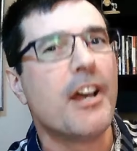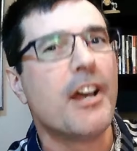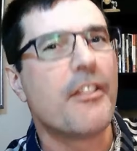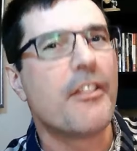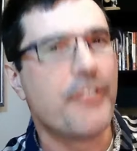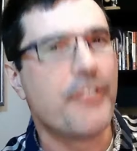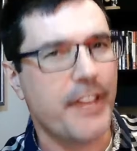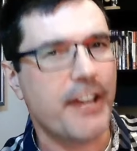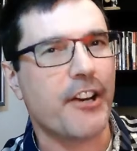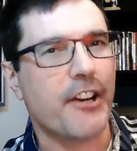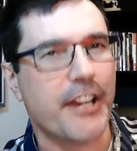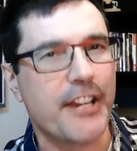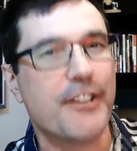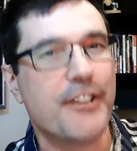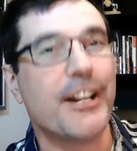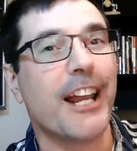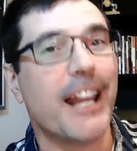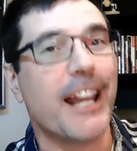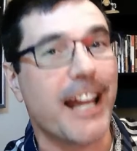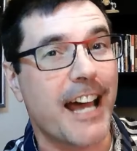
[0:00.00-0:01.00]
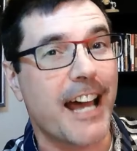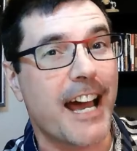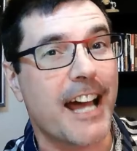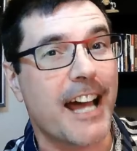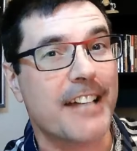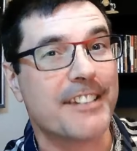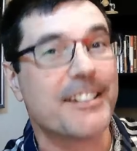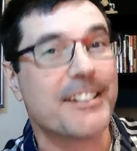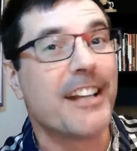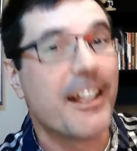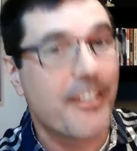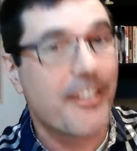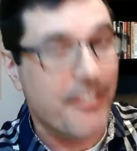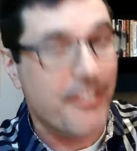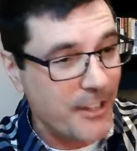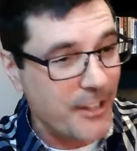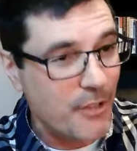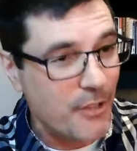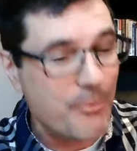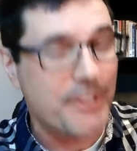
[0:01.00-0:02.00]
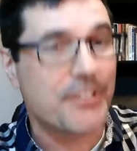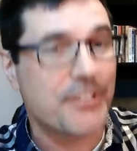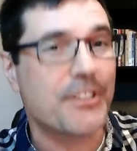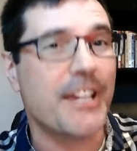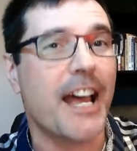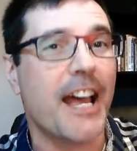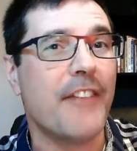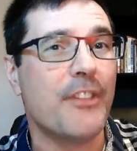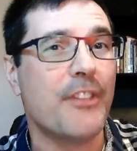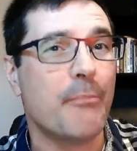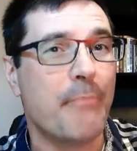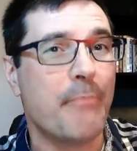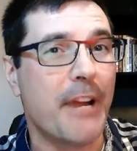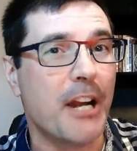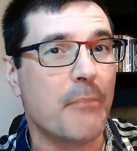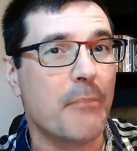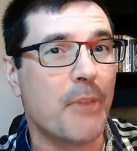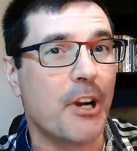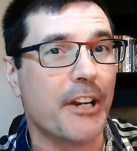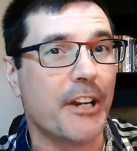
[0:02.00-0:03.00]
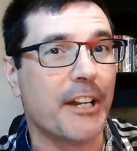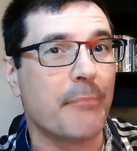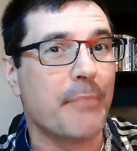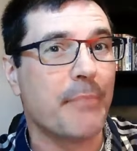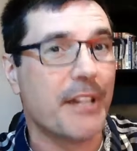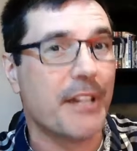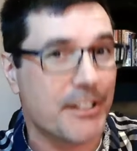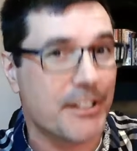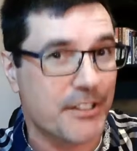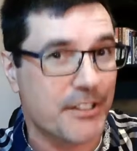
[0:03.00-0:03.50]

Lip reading: they're here to last. They'll withstand the bear market because